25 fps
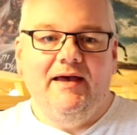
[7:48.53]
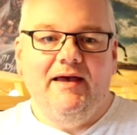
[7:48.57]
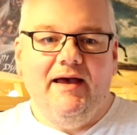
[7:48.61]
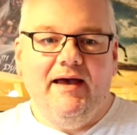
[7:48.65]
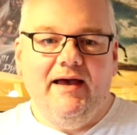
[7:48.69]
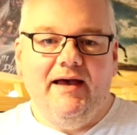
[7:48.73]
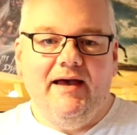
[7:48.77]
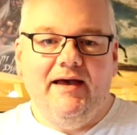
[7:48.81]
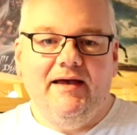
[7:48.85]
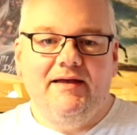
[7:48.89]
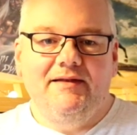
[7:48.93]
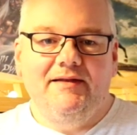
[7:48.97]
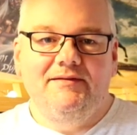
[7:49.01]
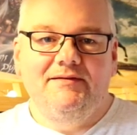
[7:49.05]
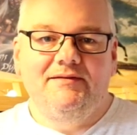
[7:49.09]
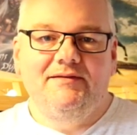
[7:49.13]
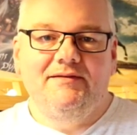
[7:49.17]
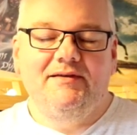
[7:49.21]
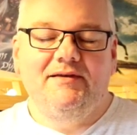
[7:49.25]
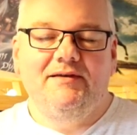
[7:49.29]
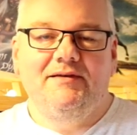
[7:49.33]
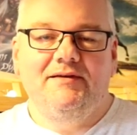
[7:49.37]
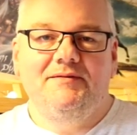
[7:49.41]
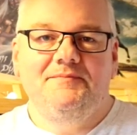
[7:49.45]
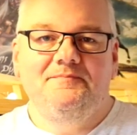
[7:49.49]

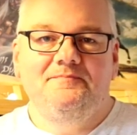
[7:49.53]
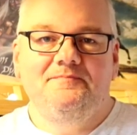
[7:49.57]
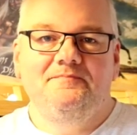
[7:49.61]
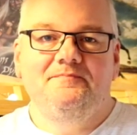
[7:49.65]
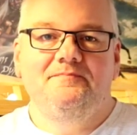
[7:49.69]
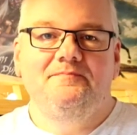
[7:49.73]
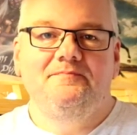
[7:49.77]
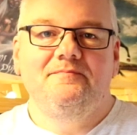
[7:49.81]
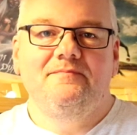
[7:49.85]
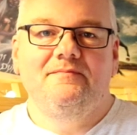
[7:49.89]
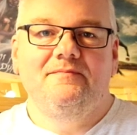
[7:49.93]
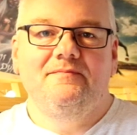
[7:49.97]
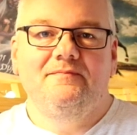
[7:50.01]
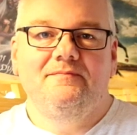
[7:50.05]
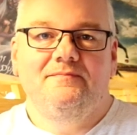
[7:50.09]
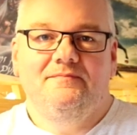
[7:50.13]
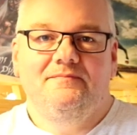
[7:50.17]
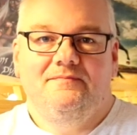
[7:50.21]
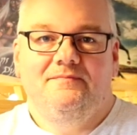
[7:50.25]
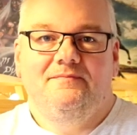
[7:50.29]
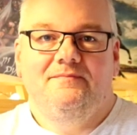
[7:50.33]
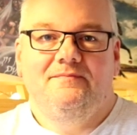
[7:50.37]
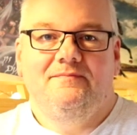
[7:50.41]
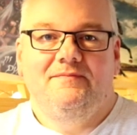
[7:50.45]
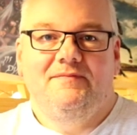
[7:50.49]
And
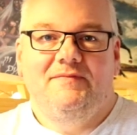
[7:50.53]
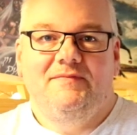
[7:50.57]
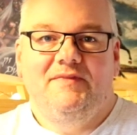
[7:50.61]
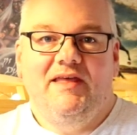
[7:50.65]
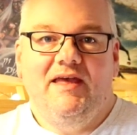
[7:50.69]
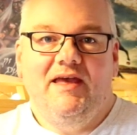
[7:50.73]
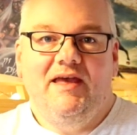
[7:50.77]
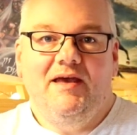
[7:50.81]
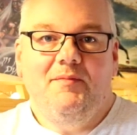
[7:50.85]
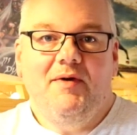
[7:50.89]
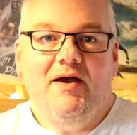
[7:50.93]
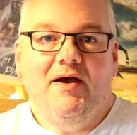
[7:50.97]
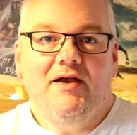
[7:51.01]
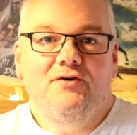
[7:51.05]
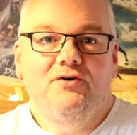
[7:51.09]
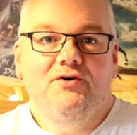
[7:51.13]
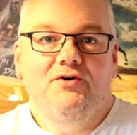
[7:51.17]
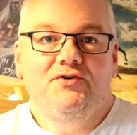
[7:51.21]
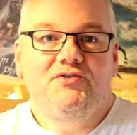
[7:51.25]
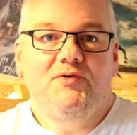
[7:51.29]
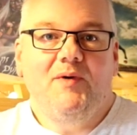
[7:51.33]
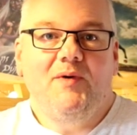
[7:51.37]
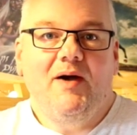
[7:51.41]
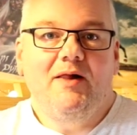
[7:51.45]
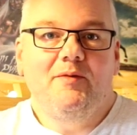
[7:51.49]
they are my
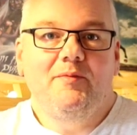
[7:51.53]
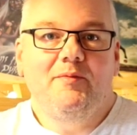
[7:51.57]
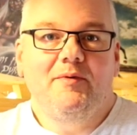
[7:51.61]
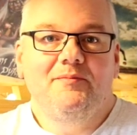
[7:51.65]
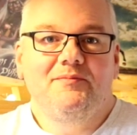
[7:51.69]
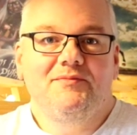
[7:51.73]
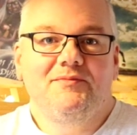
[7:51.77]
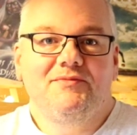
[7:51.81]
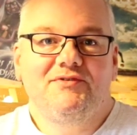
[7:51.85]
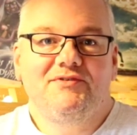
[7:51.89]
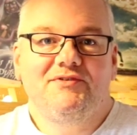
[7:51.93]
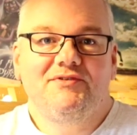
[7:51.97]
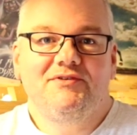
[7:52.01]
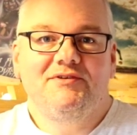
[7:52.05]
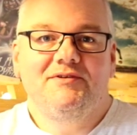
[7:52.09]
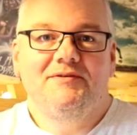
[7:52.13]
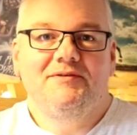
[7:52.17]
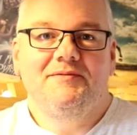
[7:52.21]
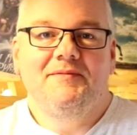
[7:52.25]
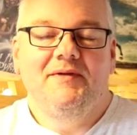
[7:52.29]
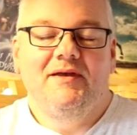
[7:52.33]
go-to albums.